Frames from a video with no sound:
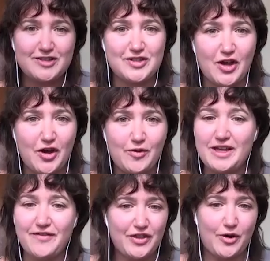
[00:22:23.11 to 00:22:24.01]
So
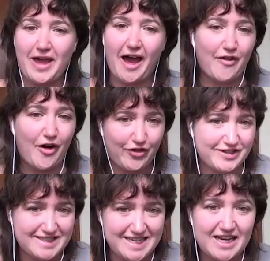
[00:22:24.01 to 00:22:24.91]
even though we have all this
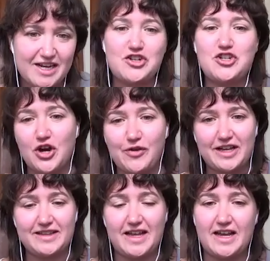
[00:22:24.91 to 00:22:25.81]
data
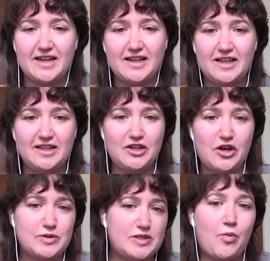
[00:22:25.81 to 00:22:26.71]
showing like you know
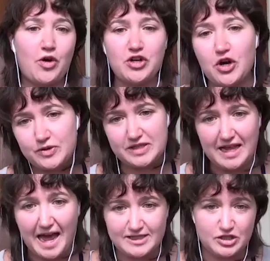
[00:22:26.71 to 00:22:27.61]
someone goes
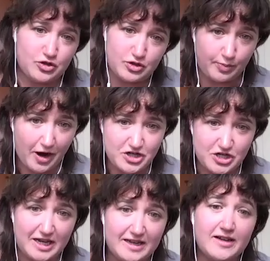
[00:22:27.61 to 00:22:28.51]
has
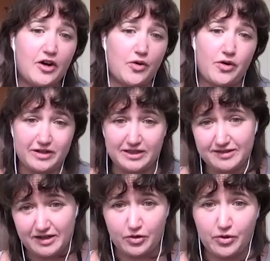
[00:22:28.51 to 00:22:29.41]
depression
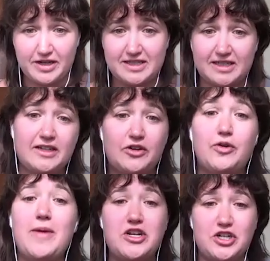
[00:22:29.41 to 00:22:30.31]
according to clinical
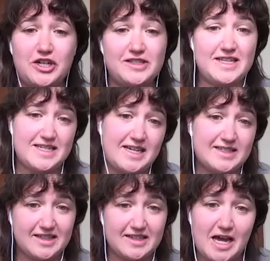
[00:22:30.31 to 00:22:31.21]
measures. They take
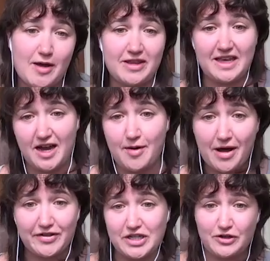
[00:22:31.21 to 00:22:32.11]
psilocybin, they come
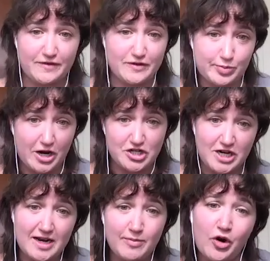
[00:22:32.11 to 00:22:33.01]
out, they don't have depression
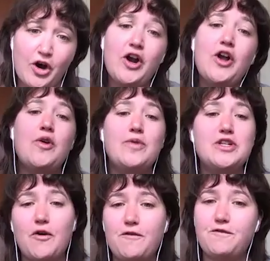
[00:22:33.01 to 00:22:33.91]
anymore. We
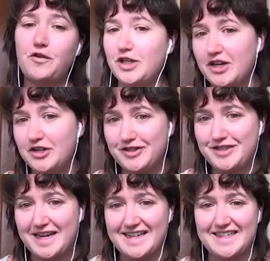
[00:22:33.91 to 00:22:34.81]
don't fully
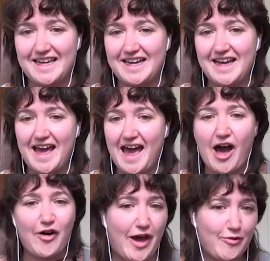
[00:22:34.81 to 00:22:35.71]
understand like
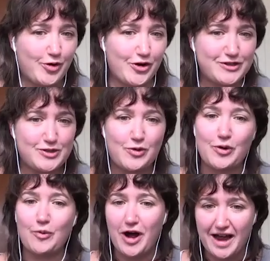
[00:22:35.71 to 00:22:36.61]
how that works or
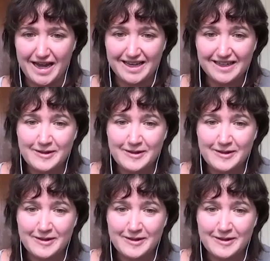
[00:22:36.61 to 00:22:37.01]
why.